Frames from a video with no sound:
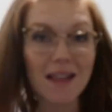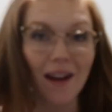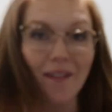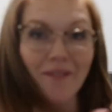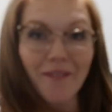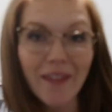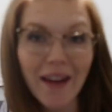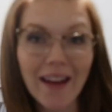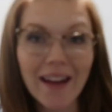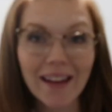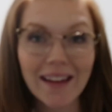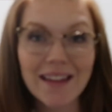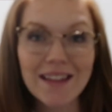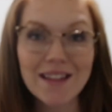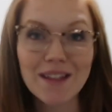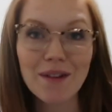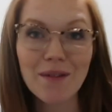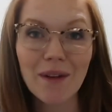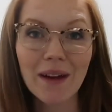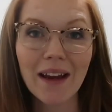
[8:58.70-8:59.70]
that I'm finally
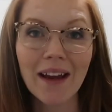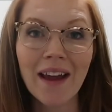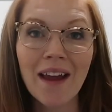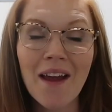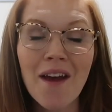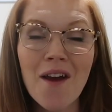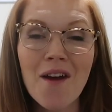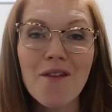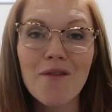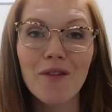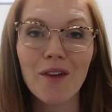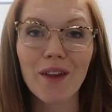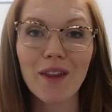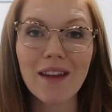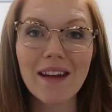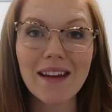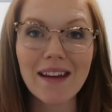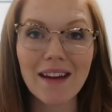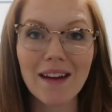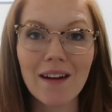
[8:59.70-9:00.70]
doing for the
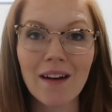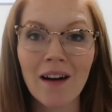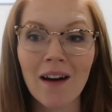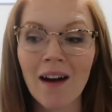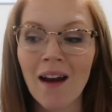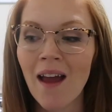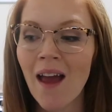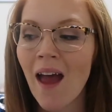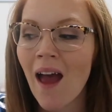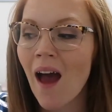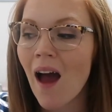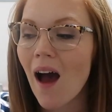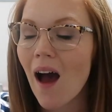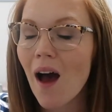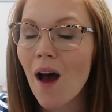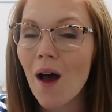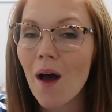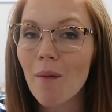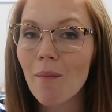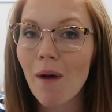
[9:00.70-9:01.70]
year,
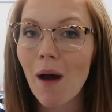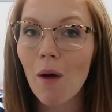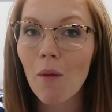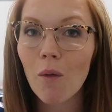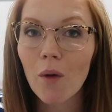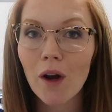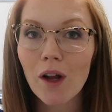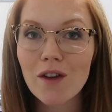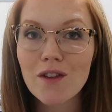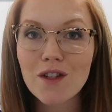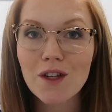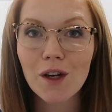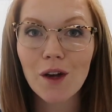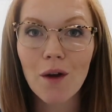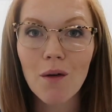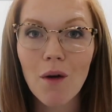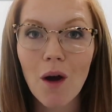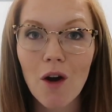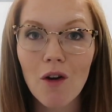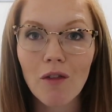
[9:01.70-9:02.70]
I wanted to
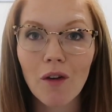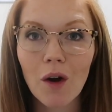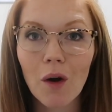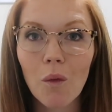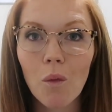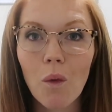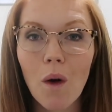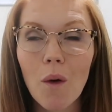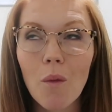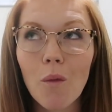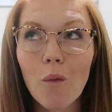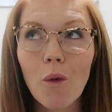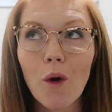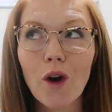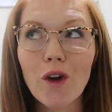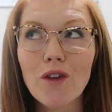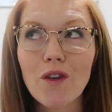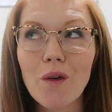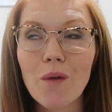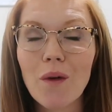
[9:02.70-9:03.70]
go over what
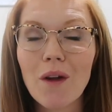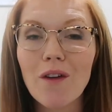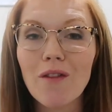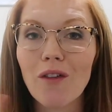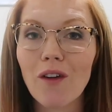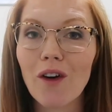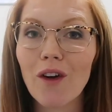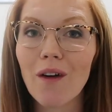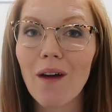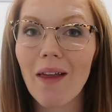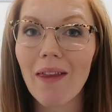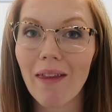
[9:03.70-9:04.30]
we're doing for